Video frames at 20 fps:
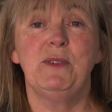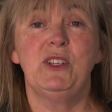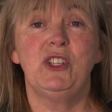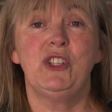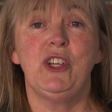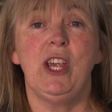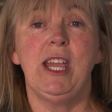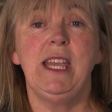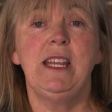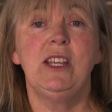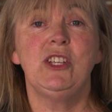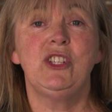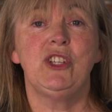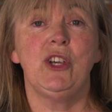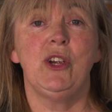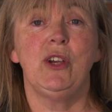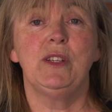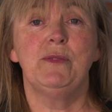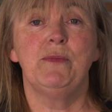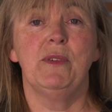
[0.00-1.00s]
which Shane has
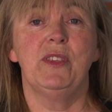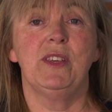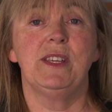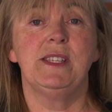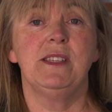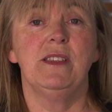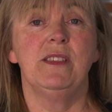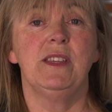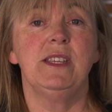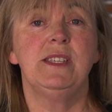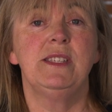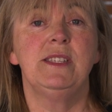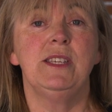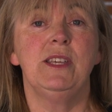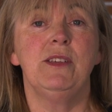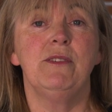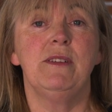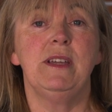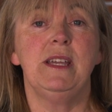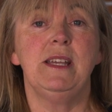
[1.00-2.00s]
shared with us in this
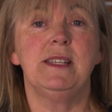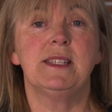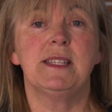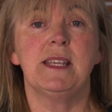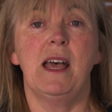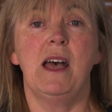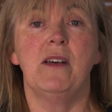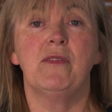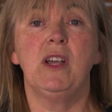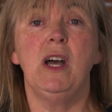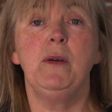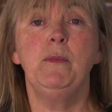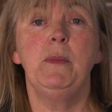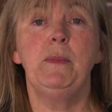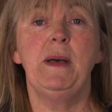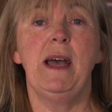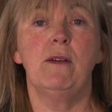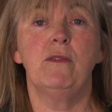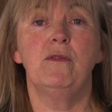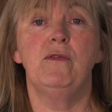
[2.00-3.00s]
series have come
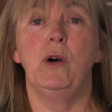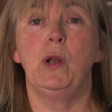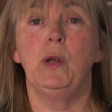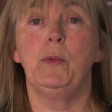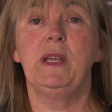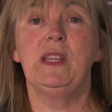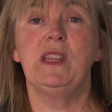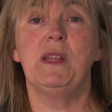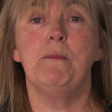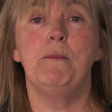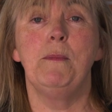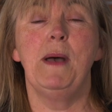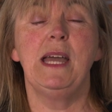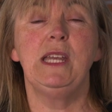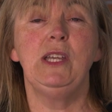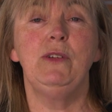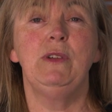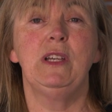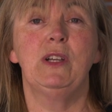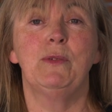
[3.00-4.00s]
about following the
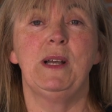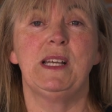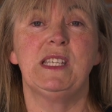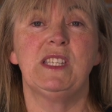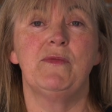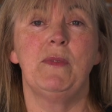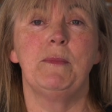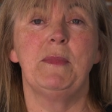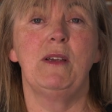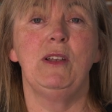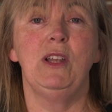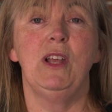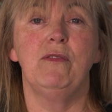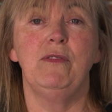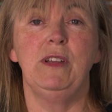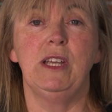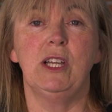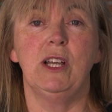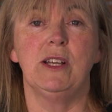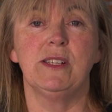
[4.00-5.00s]
many requests from our
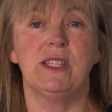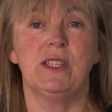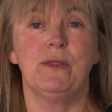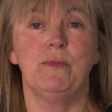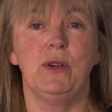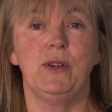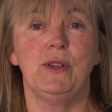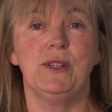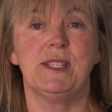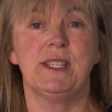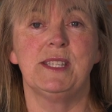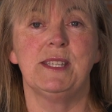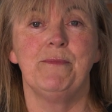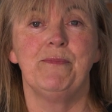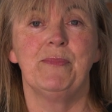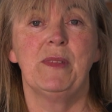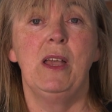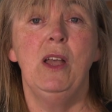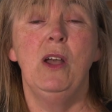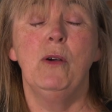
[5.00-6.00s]
lovely customers.
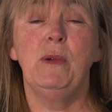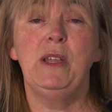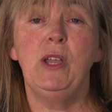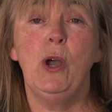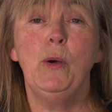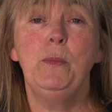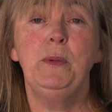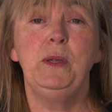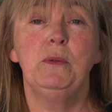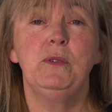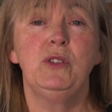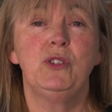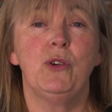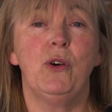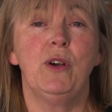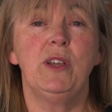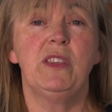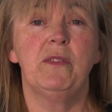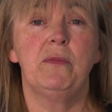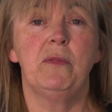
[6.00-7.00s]
We hope you
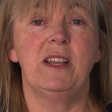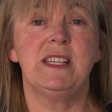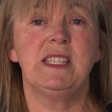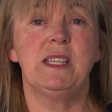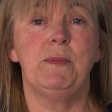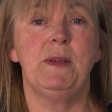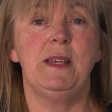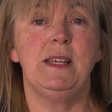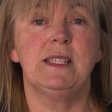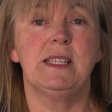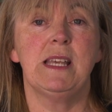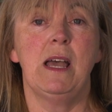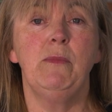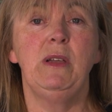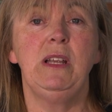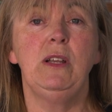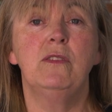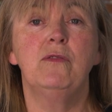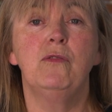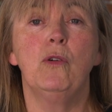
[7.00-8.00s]
enjoyed the recipes, and
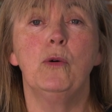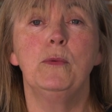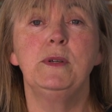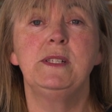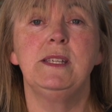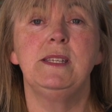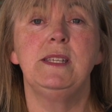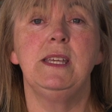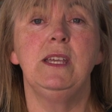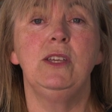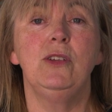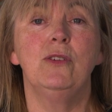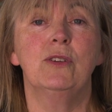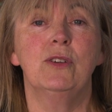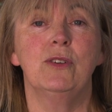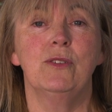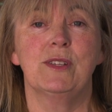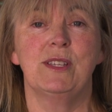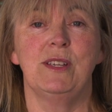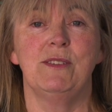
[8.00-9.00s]
we look forward to seeing your
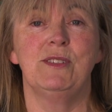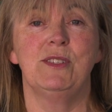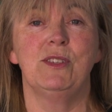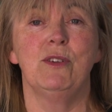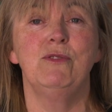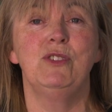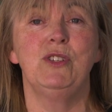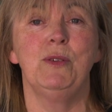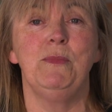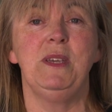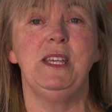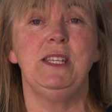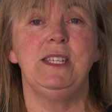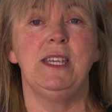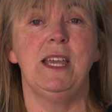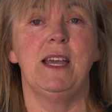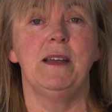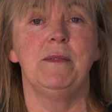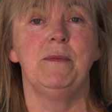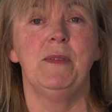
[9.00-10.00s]
cooks on social
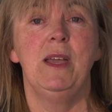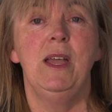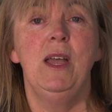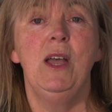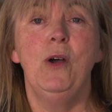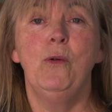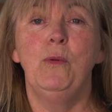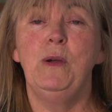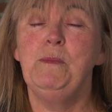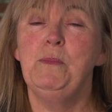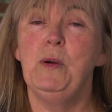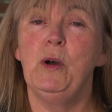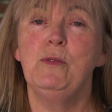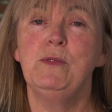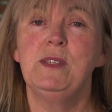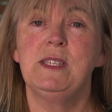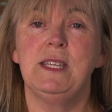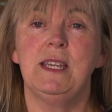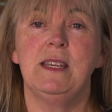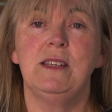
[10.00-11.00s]
media. When
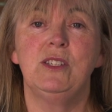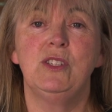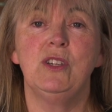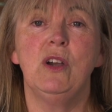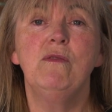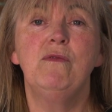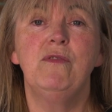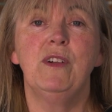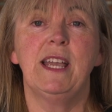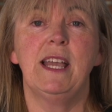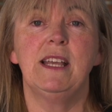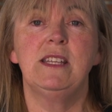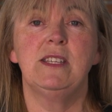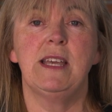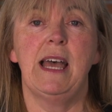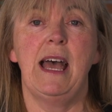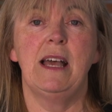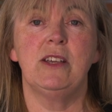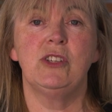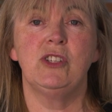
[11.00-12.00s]
posting, don't forget
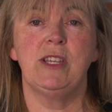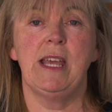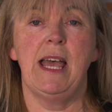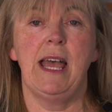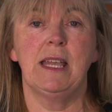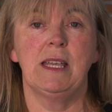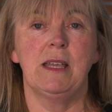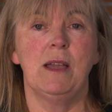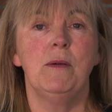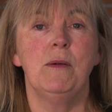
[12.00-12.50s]
to hashtag